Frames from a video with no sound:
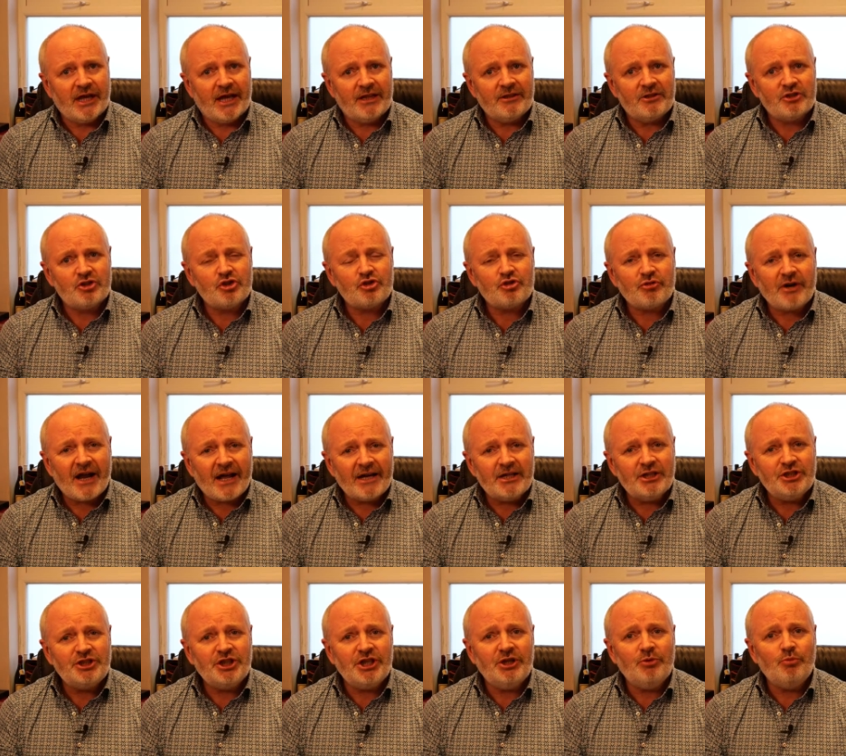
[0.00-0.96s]
and the
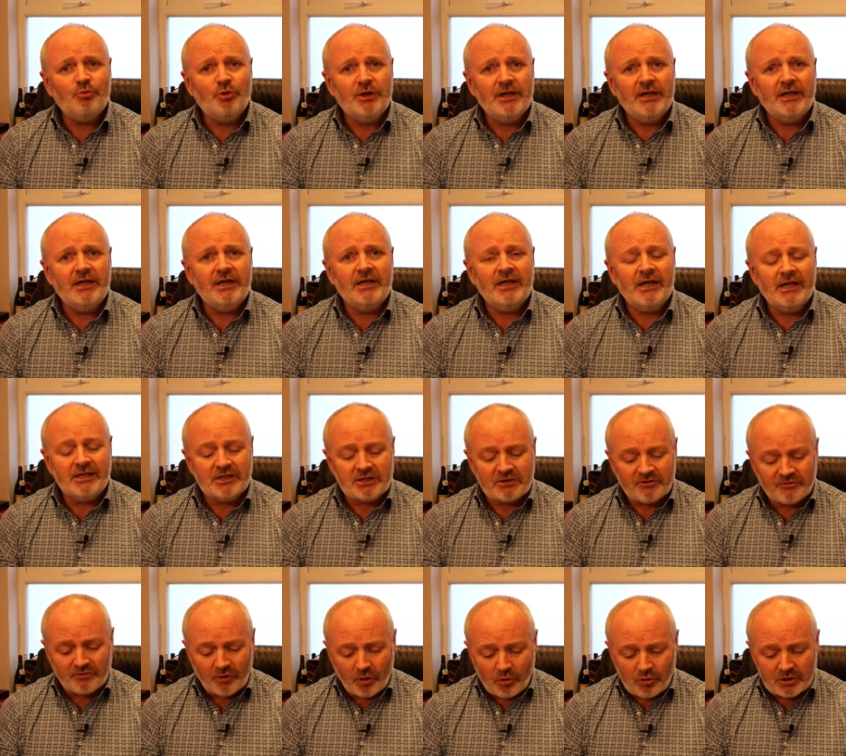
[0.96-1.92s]
strategy really needs
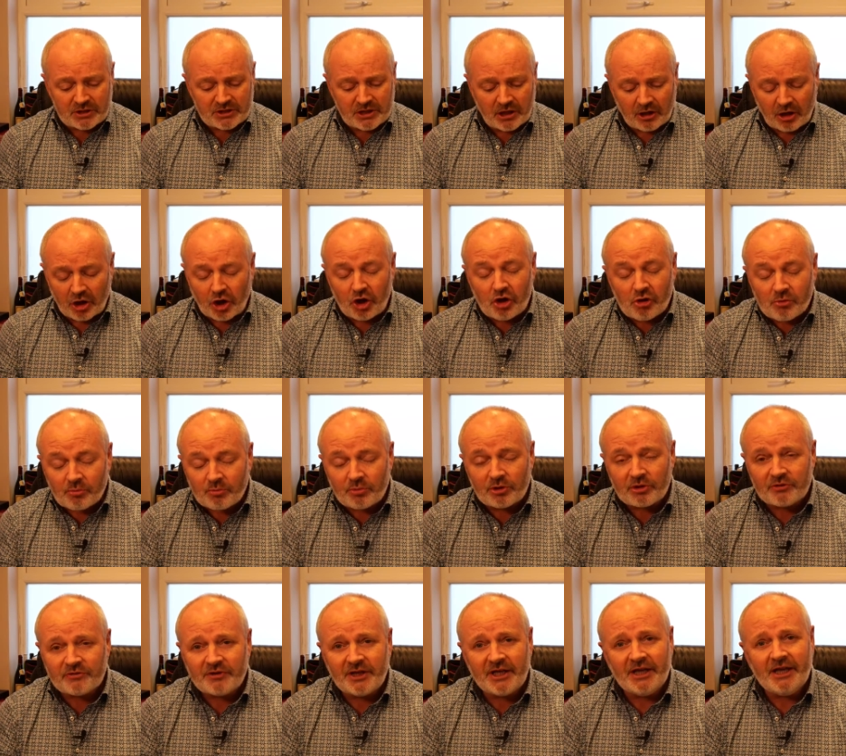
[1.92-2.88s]
to focus on a
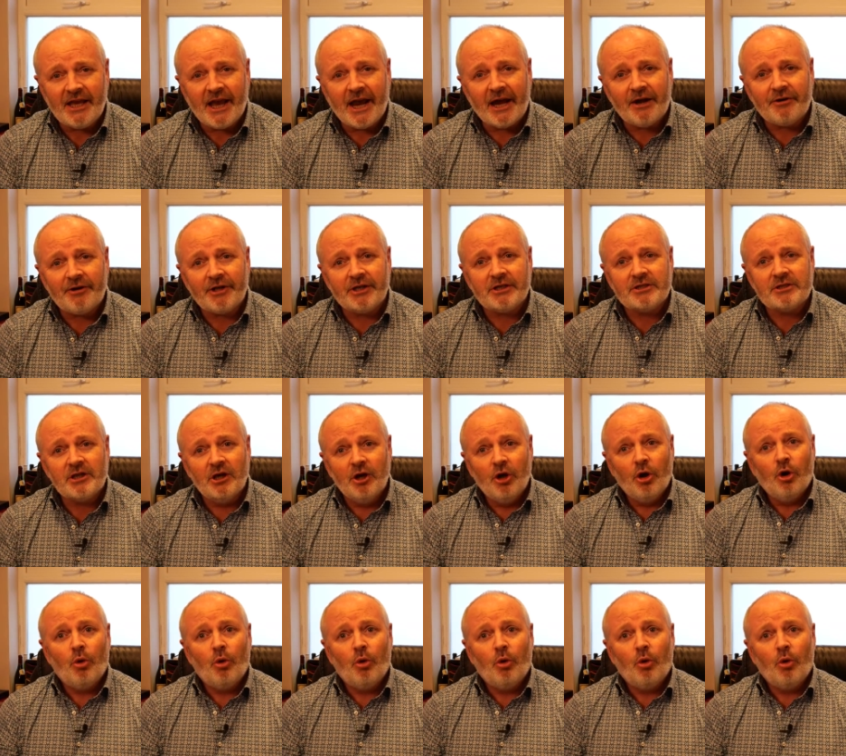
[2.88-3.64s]
number of key areas.